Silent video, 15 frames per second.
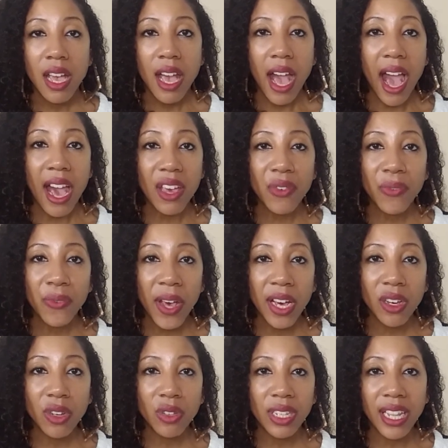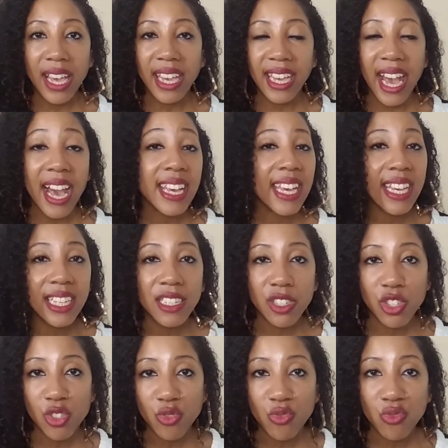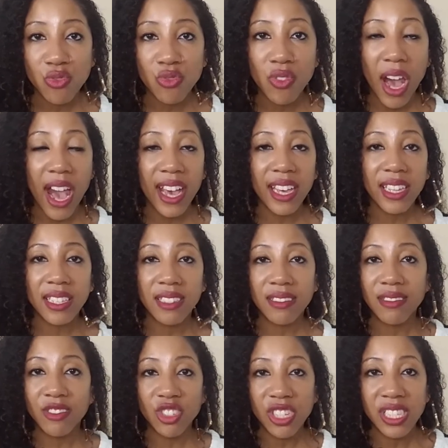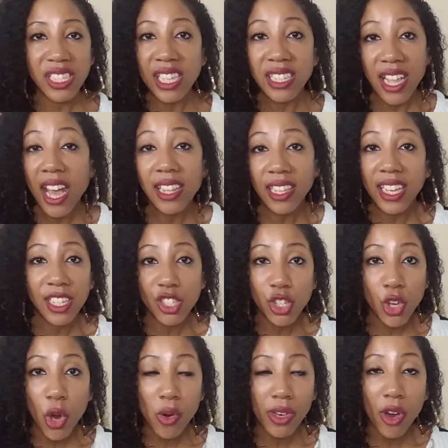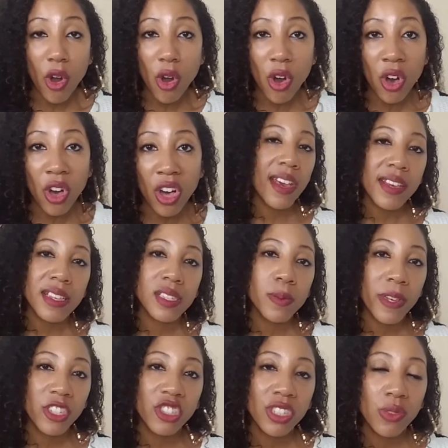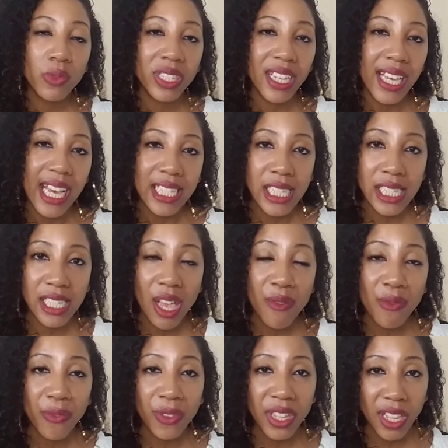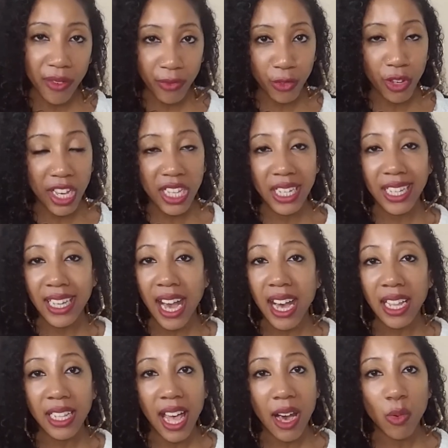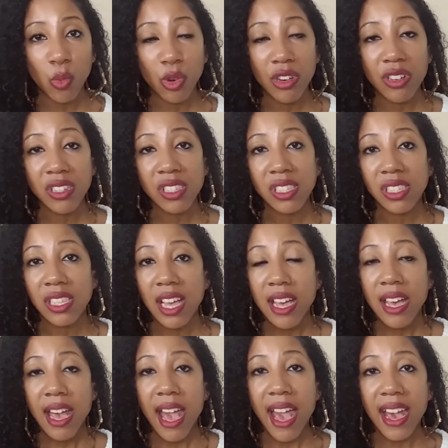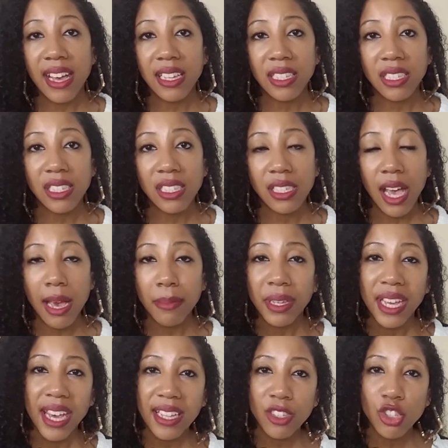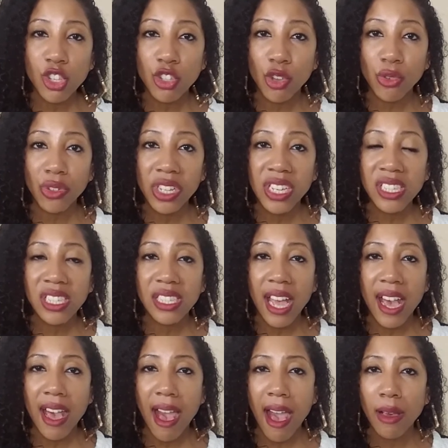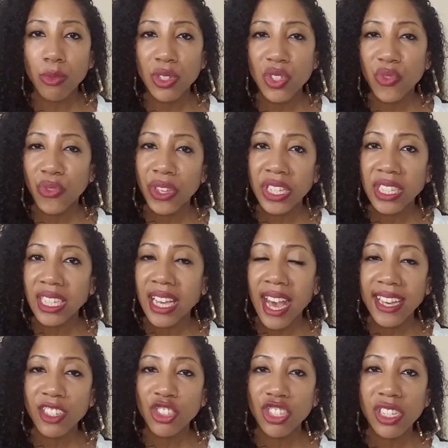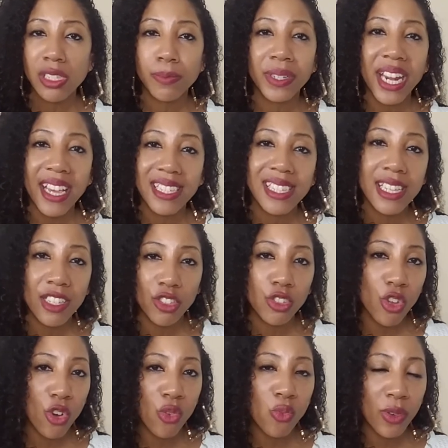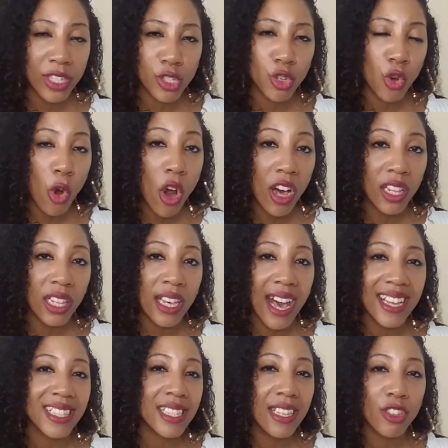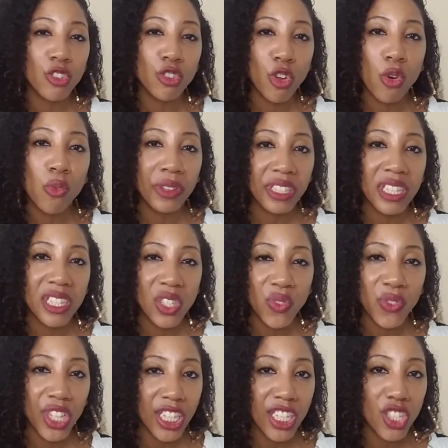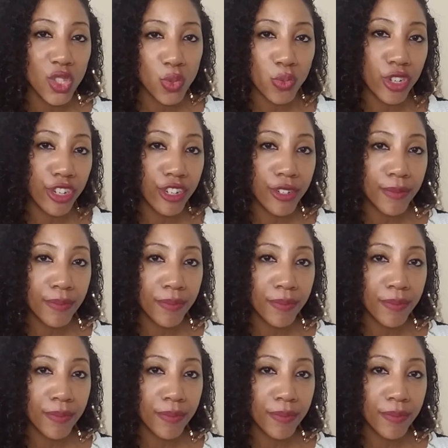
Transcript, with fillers: I felt like I hated school. I just did not like to go at all, especially when I got to seventh and eighth grade. It got a lot worse. And I began to notice that I was feeling anxious, but I didn't know what to call it. I didn't know what these feelings were.